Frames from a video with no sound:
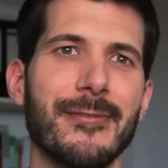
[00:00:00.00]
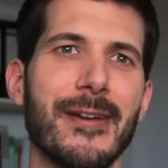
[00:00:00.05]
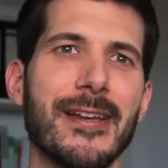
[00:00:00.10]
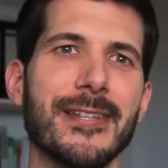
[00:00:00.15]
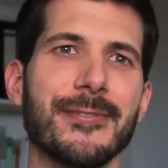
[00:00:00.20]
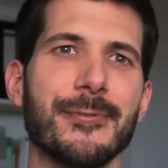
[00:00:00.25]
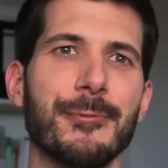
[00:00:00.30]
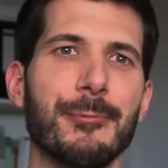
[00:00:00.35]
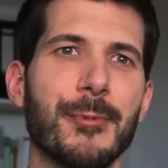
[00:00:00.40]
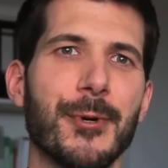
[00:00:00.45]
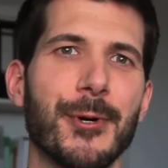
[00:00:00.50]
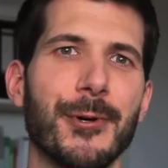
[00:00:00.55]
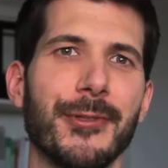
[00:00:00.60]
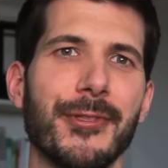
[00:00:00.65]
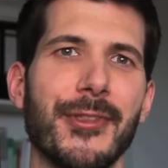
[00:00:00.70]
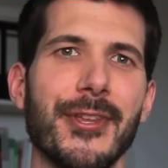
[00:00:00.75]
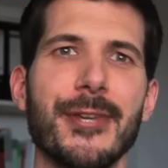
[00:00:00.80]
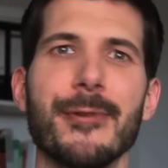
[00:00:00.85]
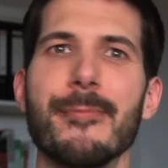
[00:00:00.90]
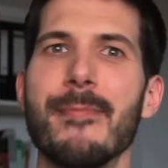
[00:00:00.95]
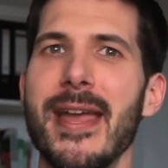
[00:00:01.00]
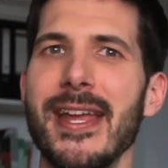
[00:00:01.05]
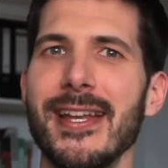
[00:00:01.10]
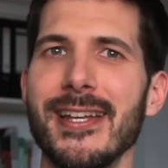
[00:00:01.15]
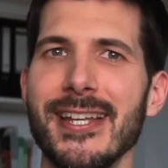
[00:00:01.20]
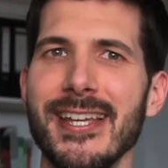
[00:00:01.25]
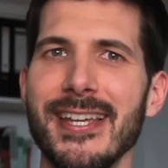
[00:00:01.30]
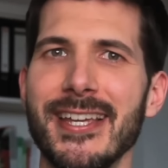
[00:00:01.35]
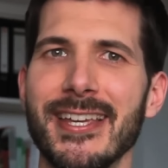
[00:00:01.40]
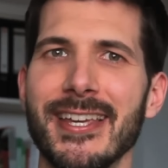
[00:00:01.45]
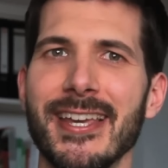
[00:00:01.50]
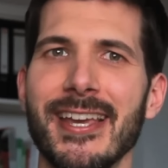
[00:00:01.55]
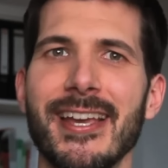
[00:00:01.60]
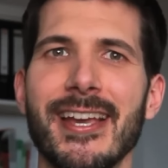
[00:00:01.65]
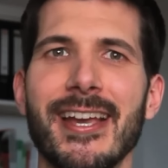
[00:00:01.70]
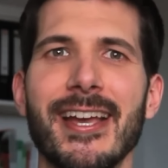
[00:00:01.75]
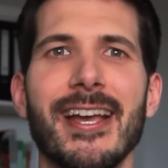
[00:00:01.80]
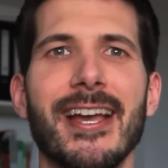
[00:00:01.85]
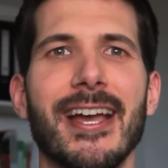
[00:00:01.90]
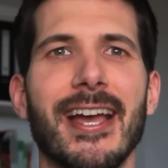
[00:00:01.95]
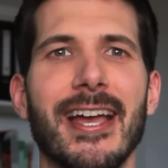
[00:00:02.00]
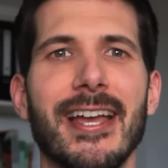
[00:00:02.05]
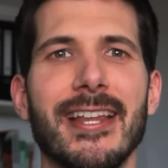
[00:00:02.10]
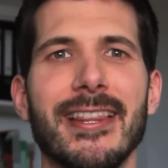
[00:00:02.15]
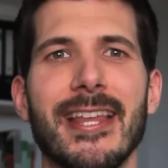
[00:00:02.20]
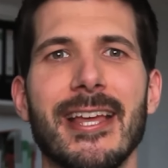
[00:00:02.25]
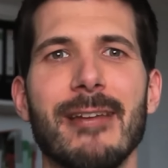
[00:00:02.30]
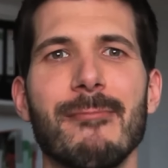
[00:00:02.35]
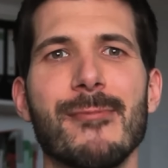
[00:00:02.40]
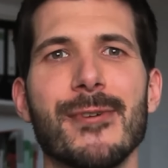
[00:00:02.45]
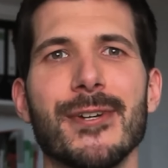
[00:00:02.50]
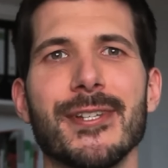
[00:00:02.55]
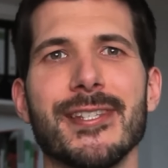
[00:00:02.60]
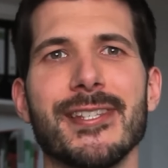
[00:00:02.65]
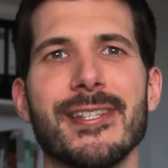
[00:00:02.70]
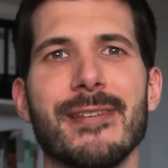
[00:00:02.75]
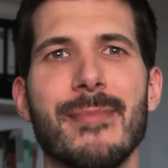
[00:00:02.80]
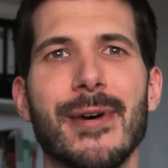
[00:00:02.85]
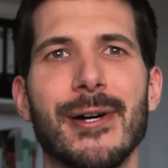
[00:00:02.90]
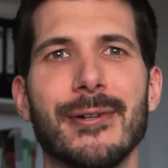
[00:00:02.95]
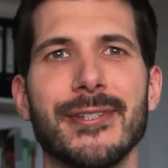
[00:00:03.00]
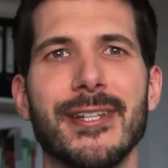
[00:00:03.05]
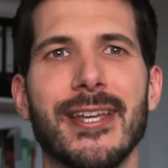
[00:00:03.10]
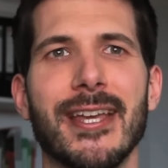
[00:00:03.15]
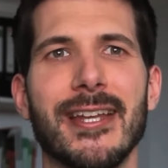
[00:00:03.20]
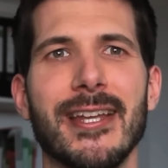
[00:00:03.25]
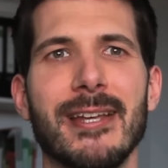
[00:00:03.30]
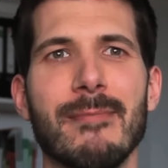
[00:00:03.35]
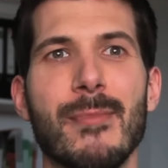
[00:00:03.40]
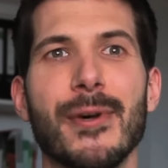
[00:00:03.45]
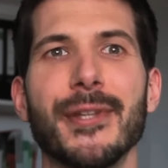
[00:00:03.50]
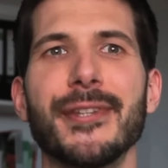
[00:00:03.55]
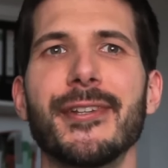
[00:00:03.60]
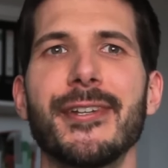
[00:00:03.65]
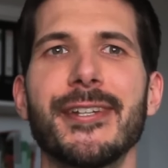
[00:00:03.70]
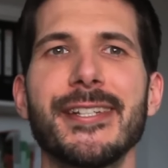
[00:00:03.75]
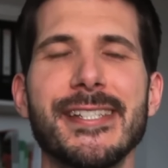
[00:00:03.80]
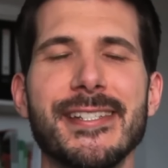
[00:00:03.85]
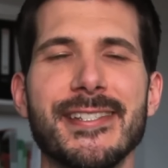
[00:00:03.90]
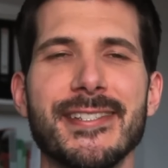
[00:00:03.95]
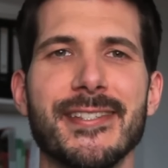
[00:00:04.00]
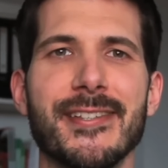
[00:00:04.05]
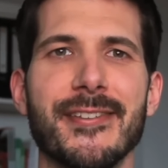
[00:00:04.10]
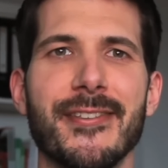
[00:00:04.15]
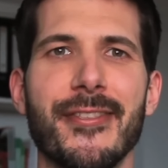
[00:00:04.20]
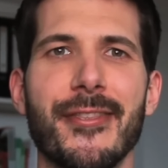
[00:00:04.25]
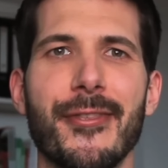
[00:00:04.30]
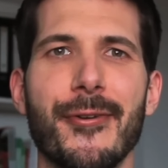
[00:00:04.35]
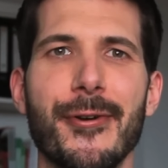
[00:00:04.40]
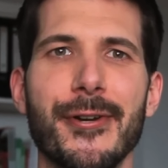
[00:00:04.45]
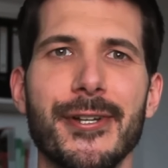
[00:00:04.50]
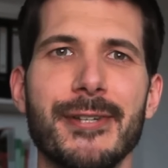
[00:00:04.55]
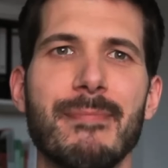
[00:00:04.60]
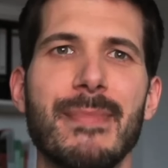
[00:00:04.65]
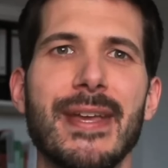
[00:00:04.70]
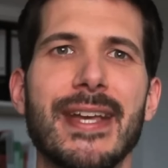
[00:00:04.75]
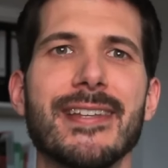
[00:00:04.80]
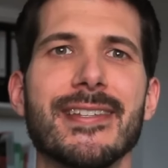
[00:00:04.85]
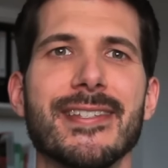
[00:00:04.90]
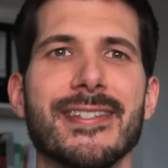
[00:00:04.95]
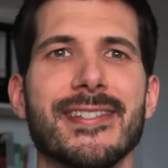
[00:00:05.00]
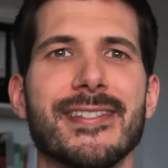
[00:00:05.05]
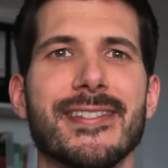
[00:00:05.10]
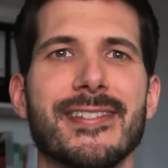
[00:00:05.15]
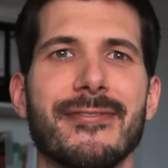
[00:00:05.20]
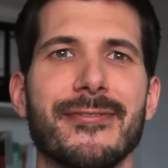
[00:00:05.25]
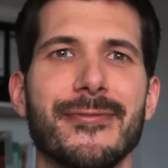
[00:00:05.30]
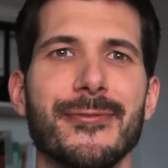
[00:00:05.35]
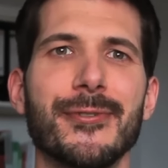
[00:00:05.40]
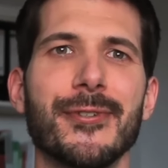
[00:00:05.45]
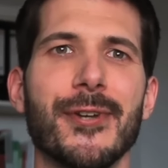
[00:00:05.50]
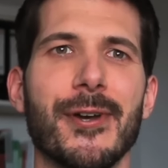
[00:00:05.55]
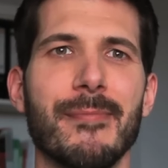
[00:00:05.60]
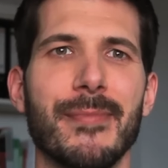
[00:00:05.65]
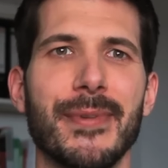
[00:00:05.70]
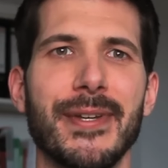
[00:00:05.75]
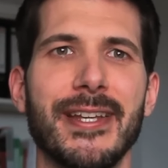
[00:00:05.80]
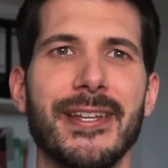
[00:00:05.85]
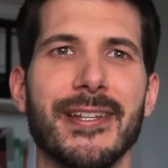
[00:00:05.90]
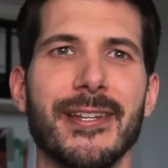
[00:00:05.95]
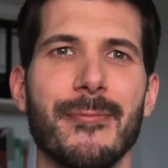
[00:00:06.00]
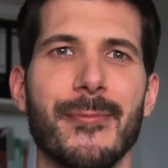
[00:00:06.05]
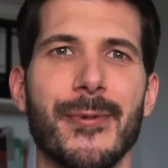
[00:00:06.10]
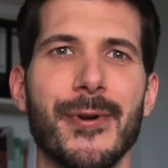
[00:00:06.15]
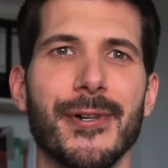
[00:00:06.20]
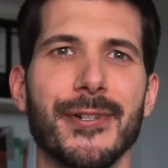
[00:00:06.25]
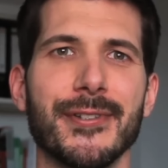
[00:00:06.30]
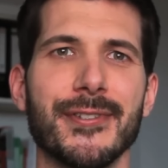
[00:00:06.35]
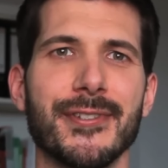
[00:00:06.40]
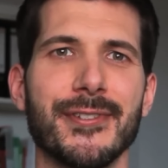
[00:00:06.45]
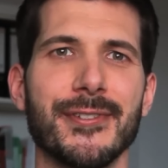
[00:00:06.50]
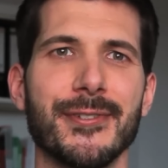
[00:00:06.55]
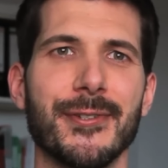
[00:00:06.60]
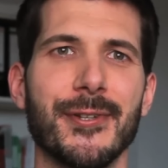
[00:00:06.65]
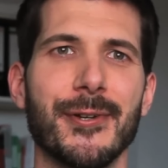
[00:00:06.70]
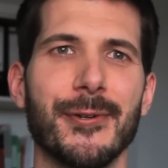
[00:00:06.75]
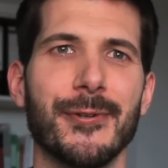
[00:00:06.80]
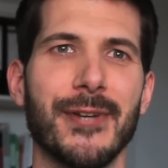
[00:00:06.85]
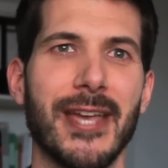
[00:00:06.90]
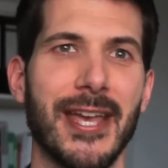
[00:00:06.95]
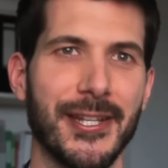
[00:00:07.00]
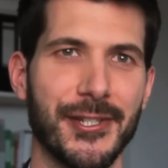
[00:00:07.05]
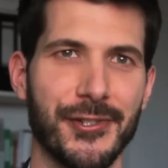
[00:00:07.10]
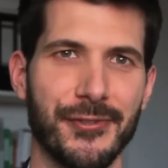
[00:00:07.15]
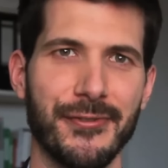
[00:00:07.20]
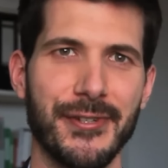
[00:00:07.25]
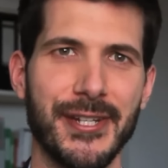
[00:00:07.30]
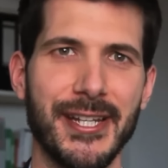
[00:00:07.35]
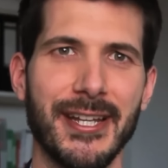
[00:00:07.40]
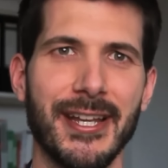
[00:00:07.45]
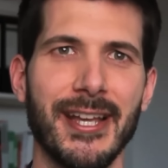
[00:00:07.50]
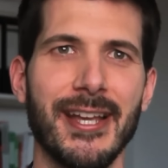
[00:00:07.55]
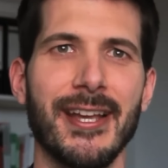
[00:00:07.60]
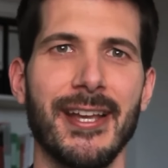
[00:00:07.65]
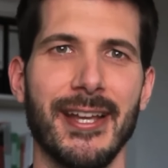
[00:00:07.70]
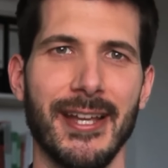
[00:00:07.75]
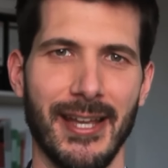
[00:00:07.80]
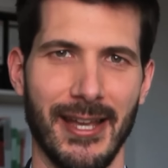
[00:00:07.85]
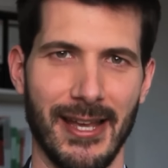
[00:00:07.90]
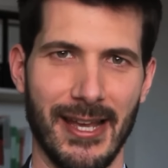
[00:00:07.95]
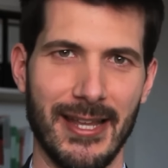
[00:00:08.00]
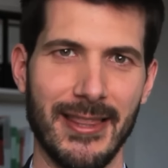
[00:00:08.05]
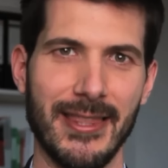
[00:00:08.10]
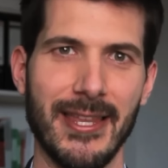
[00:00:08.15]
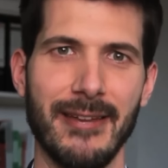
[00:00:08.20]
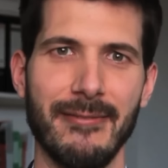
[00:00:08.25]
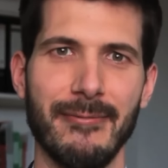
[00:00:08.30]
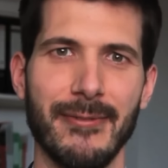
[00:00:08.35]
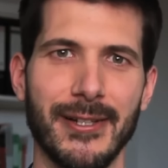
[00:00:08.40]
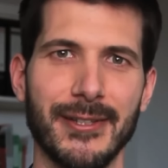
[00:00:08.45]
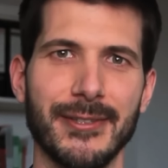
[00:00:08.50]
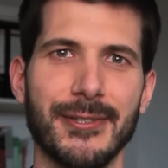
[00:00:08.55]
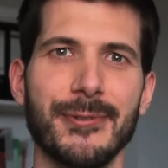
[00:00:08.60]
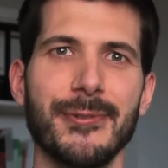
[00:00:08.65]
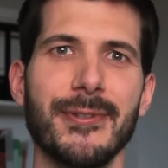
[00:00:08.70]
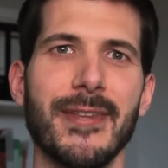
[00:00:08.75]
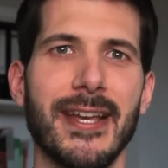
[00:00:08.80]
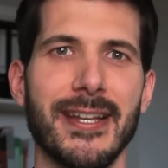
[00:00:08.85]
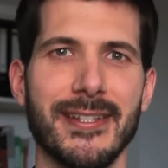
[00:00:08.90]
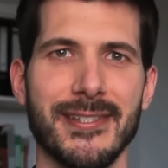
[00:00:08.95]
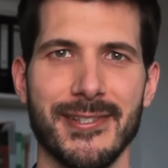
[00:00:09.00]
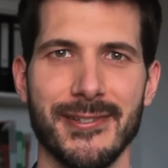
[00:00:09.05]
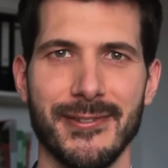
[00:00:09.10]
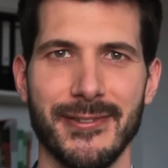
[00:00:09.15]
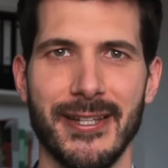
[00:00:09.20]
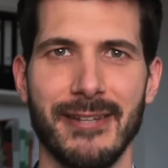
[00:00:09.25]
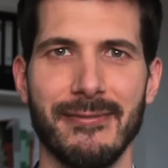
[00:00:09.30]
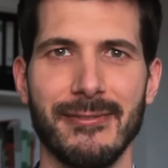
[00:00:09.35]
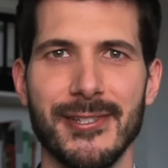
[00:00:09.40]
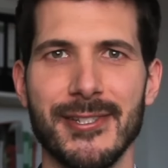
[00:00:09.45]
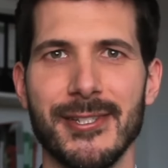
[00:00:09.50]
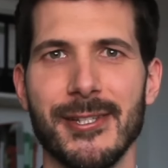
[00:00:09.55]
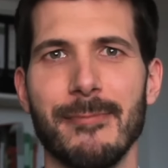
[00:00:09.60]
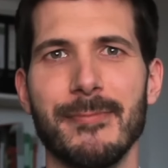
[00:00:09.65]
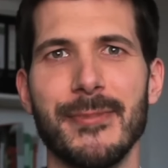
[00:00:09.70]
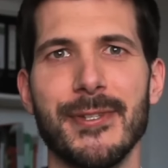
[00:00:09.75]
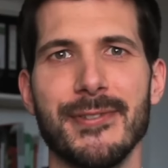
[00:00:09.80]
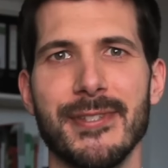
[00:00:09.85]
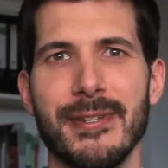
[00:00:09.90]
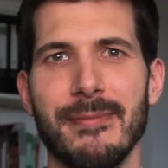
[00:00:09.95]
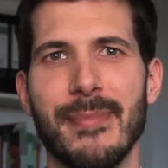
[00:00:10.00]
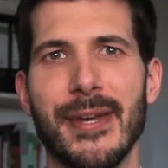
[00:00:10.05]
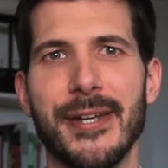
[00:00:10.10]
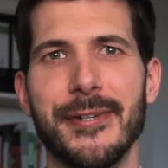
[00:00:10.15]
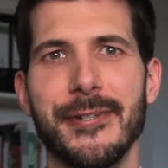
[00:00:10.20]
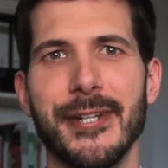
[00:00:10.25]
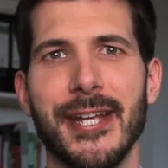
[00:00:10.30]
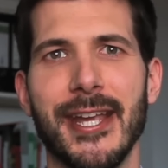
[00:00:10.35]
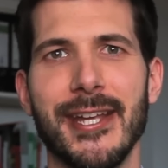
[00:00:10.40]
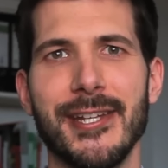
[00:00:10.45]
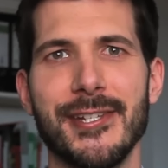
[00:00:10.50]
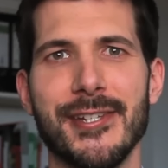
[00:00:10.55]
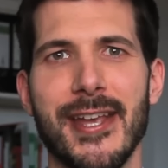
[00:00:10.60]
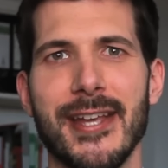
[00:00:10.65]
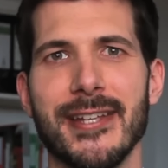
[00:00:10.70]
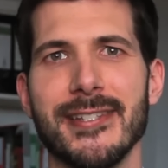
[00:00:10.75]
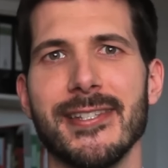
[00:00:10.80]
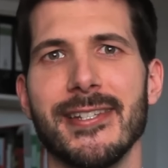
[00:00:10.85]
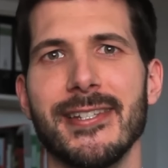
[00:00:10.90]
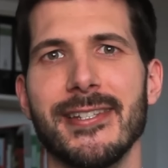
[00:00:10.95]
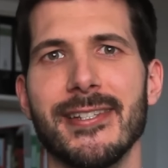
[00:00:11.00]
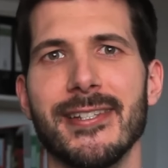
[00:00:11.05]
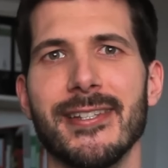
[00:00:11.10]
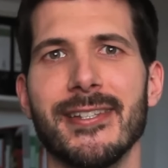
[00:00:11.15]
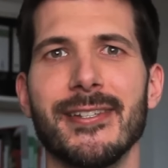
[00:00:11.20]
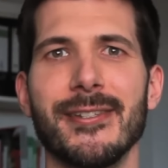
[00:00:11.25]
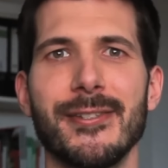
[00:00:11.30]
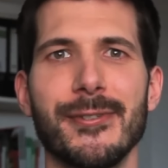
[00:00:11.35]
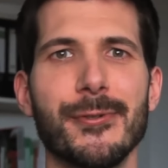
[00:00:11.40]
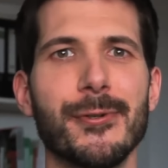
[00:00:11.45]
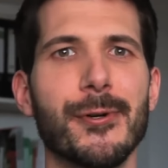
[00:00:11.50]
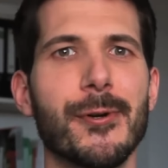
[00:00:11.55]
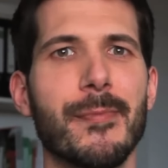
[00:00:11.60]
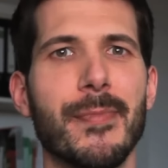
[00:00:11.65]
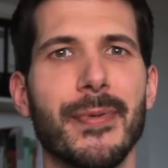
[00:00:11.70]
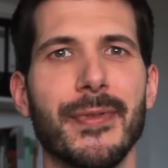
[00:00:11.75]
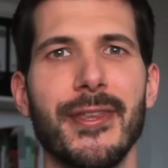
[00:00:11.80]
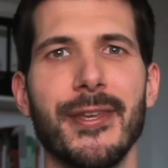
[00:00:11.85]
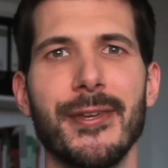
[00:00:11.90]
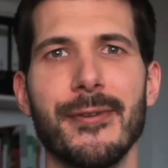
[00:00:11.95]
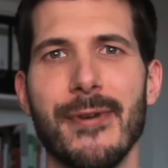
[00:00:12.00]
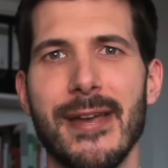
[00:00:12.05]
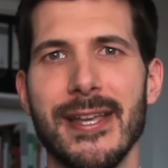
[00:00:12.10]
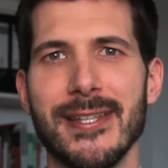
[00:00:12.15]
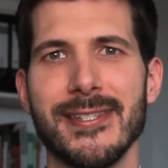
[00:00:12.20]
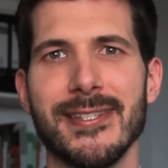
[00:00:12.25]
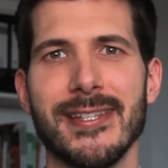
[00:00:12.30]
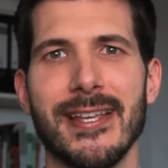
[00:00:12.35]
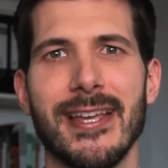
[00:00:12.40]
US group called the Humane League, and that was about getting Mondelez, the third biggest food company in the world, to go cage-free. And they will do that, so they will stop using battery cage eggs in Europe, the US,